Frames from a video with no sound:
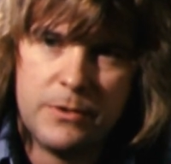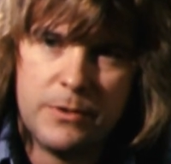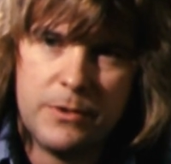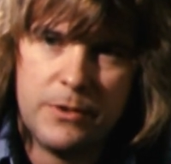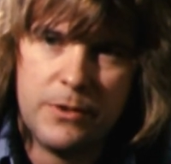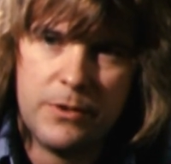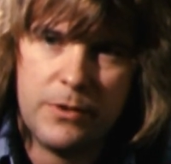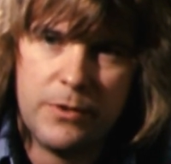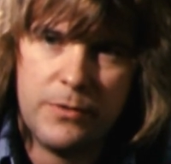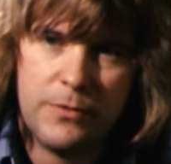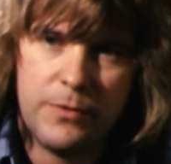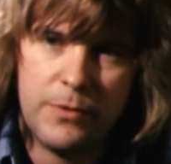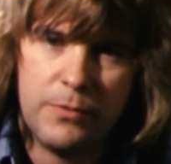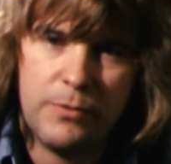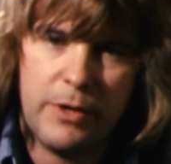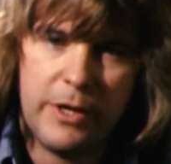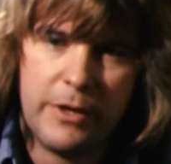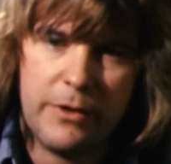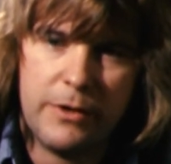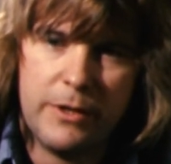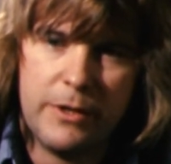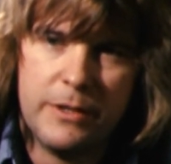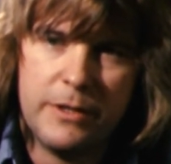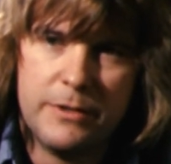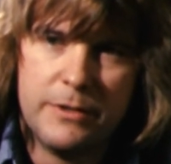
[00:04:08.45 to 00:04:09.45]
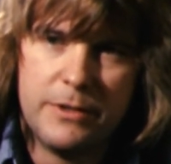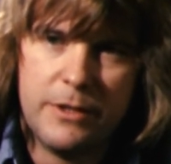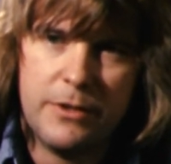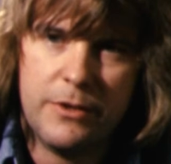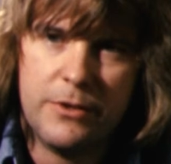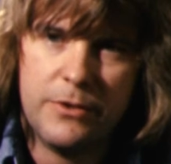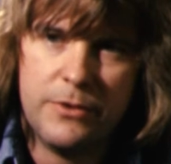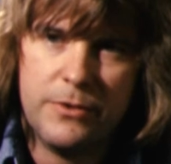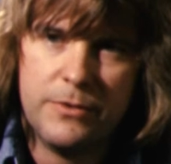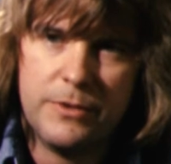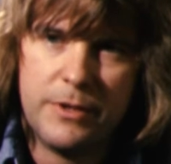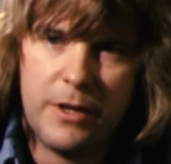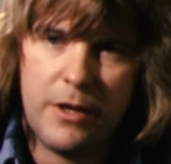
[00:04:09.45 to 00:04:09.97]
You know, if the record hits, then
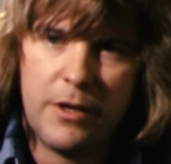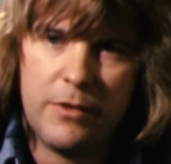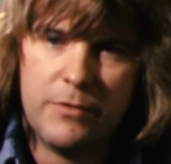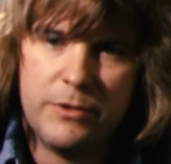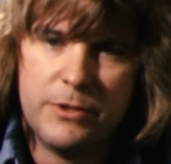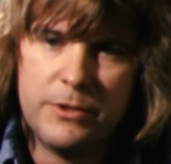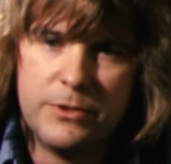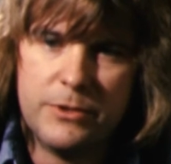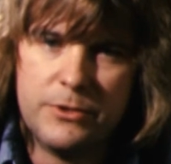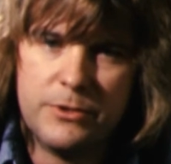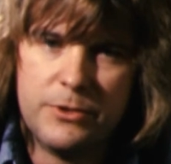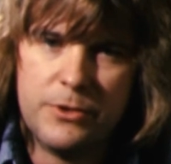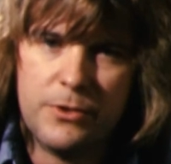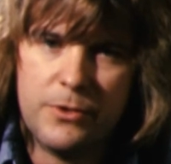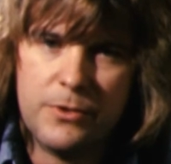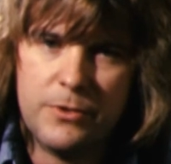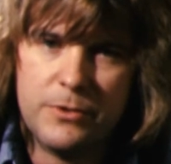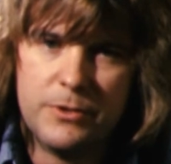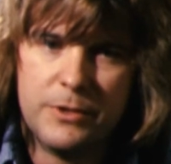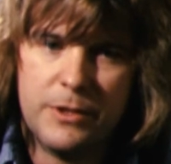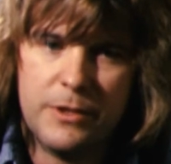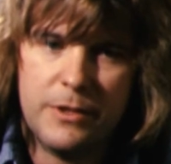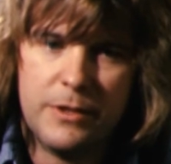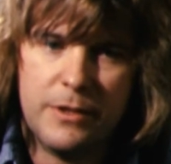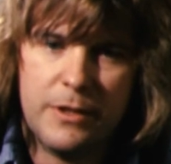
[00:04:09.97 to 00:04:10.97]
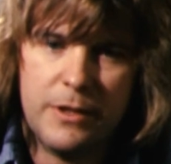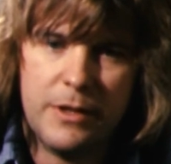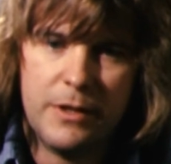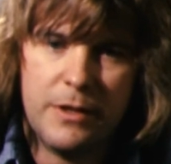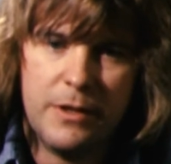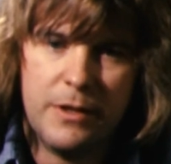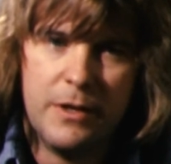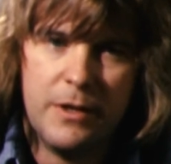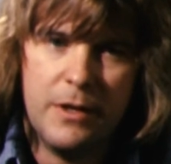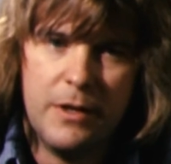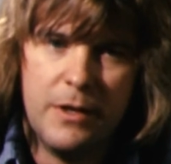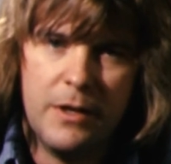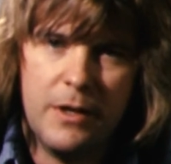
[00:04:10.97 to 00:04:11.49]
you do television shows
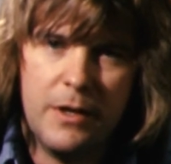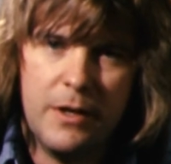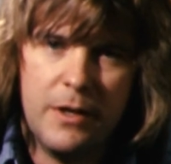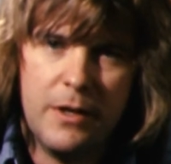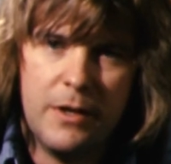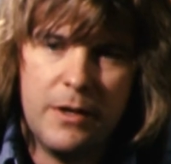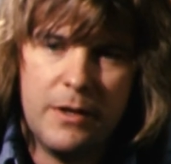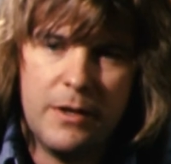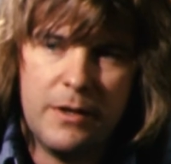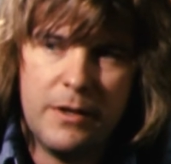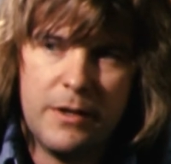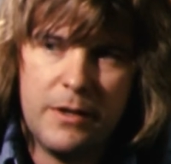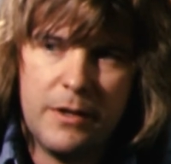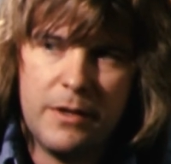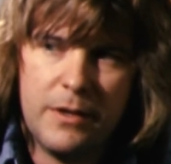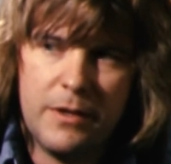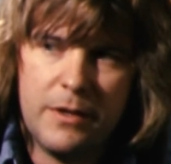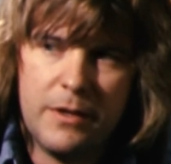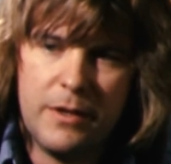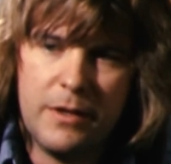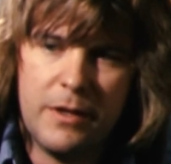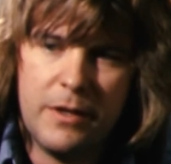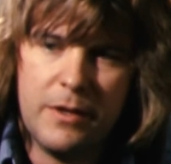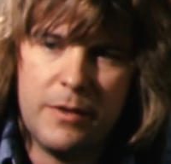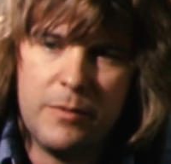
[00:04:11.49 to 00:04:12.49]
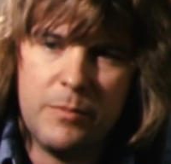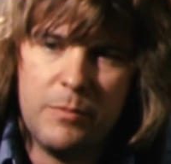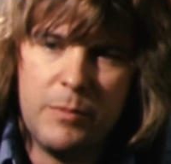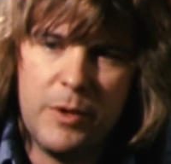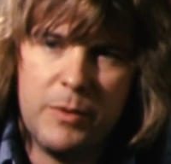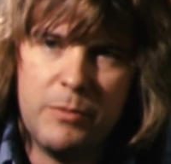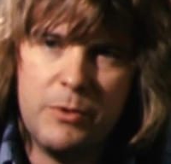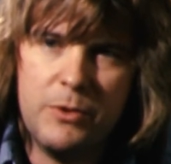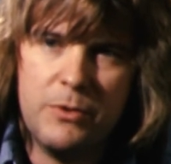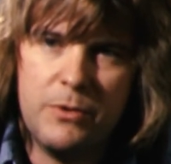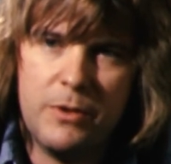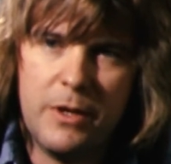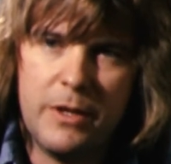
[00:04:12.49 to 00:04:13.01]
and
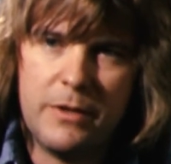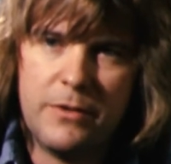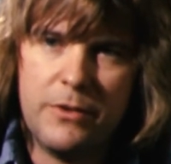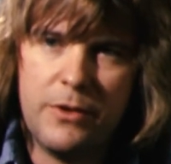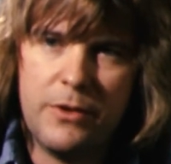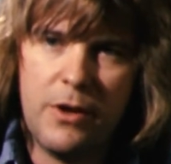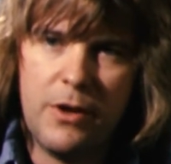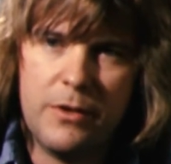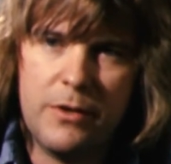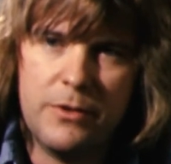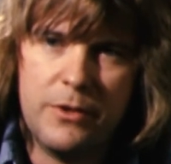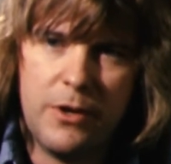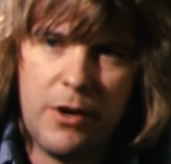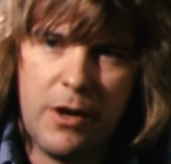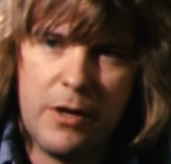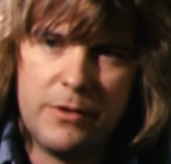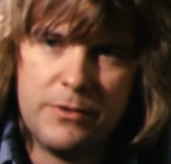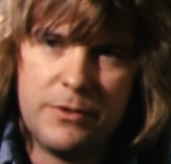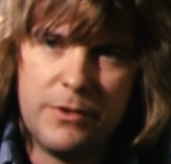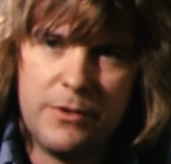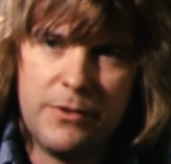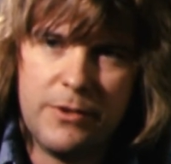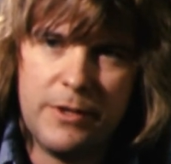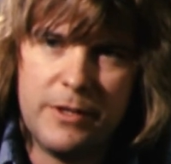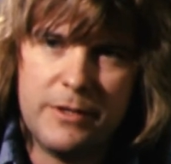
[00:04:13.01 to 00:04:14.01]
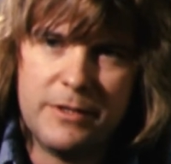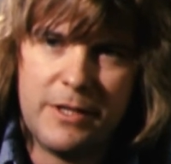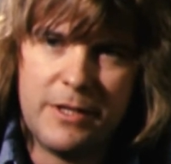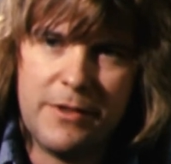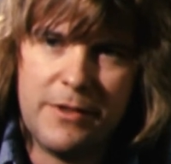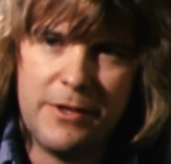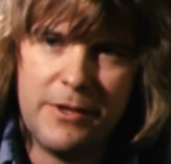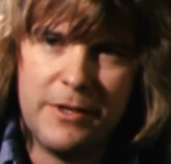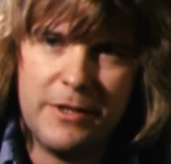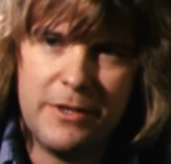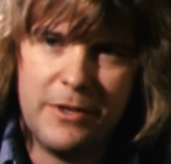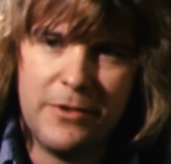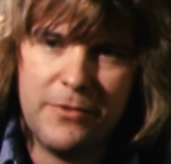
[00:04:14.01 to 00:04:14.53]
maybe do like the odd concert things. I
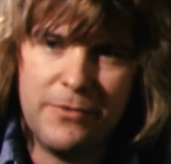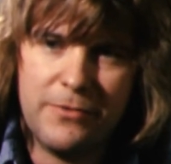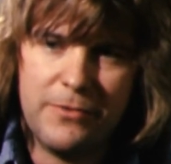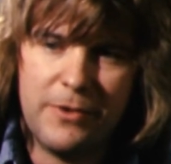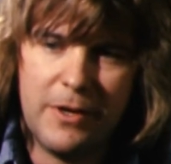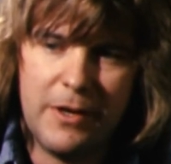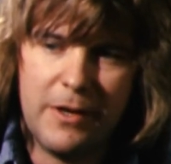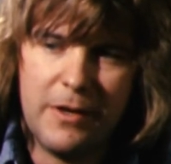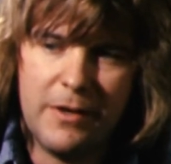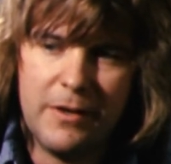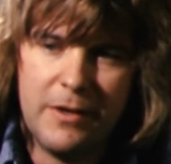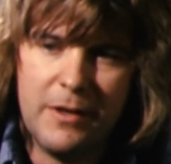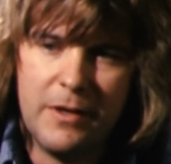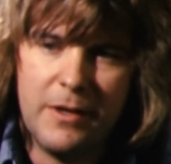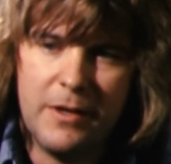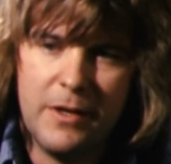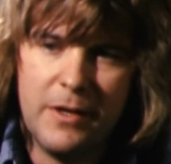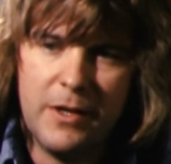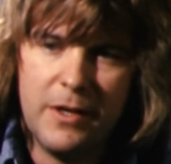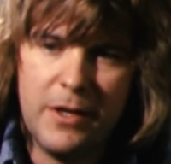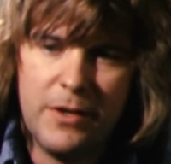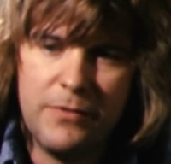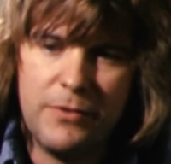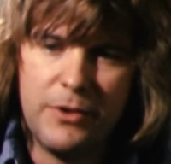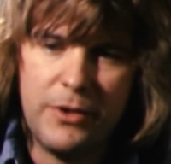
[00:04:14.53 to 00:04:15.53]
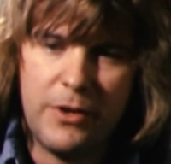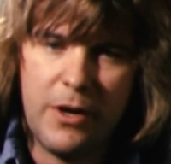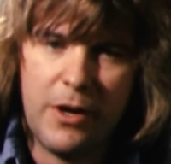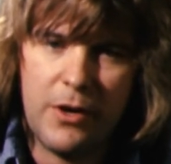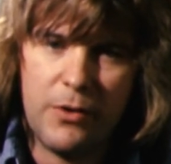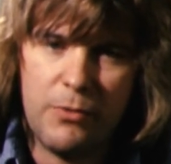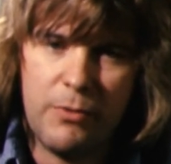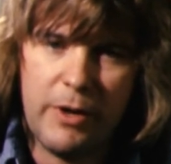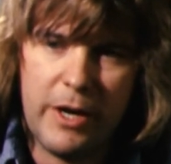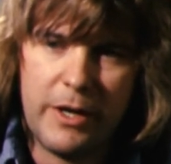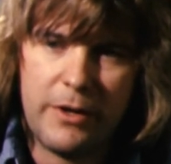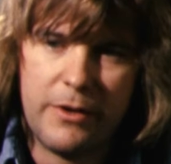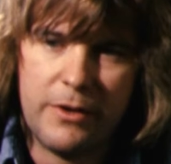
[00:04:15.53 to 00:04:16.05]
think if you got a
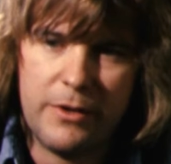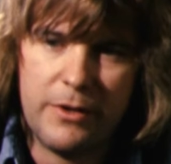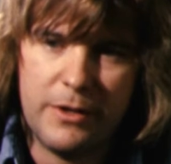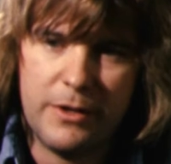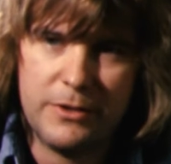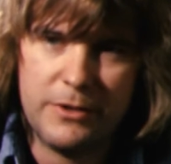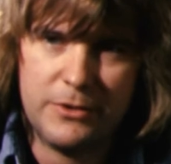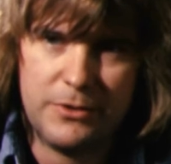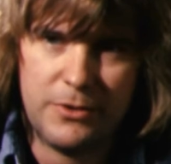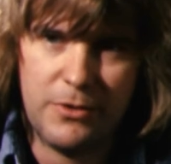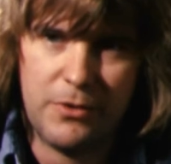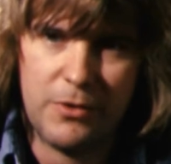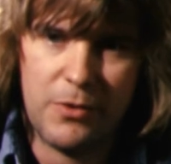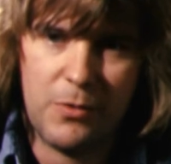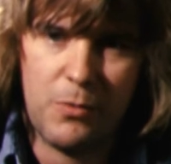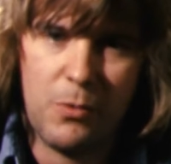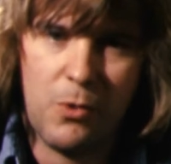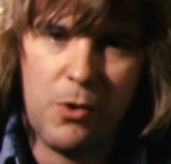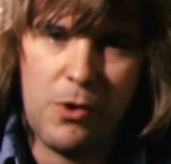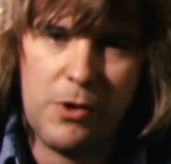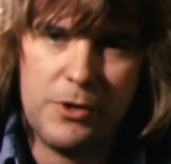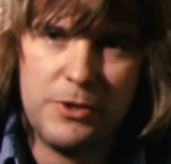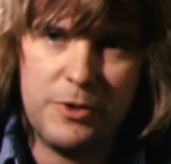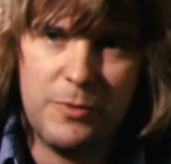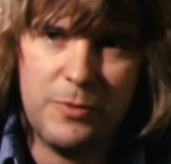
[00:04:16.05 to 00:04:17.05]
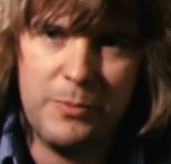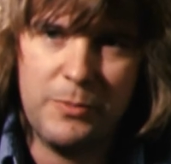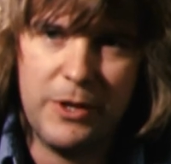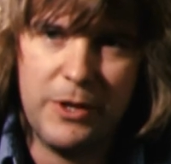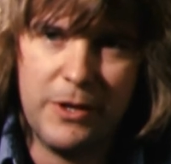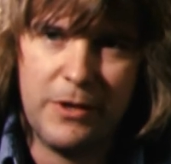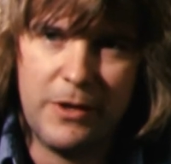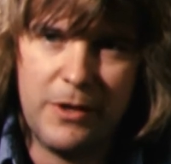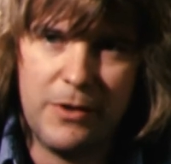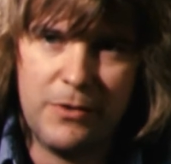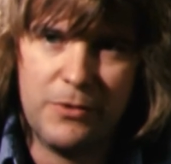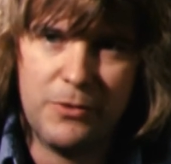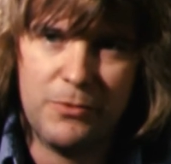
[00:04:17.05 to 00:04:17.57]
record and it's going to warrant you
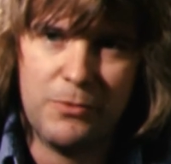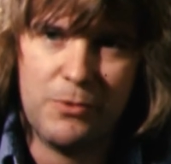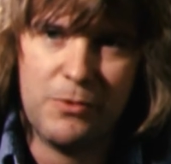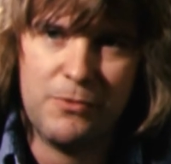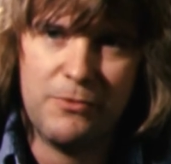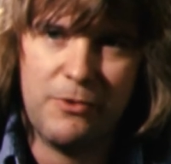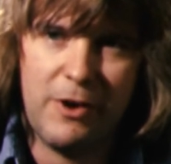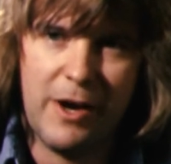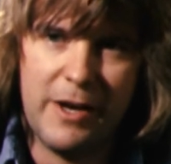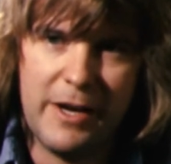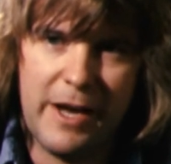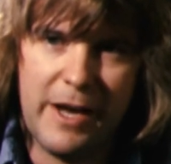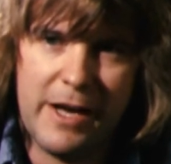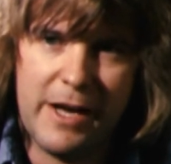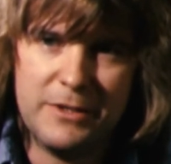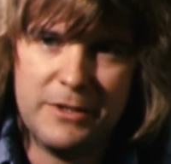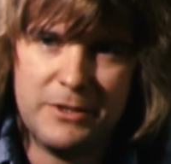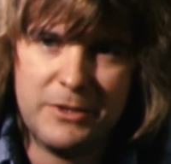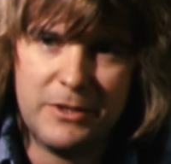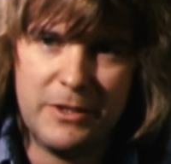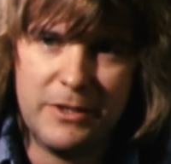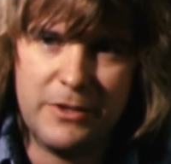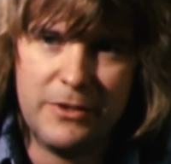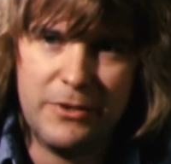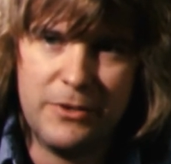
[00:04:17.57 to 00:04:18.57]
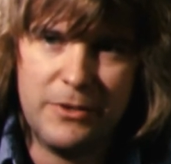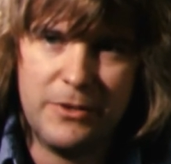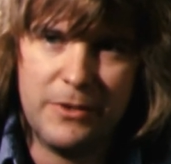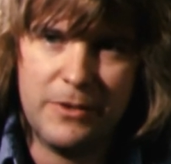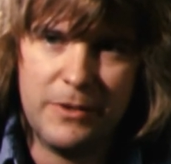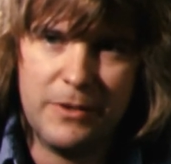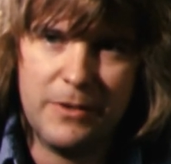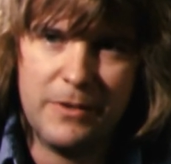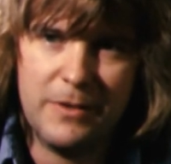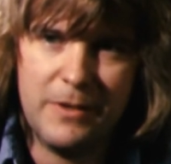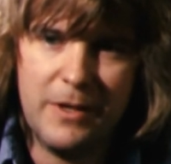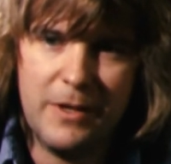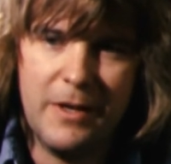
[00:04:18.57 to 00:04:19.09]
being out and financially, you
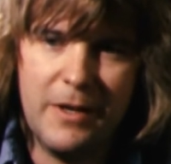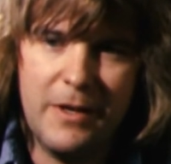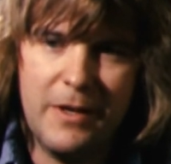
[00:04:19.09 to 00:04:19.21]
can,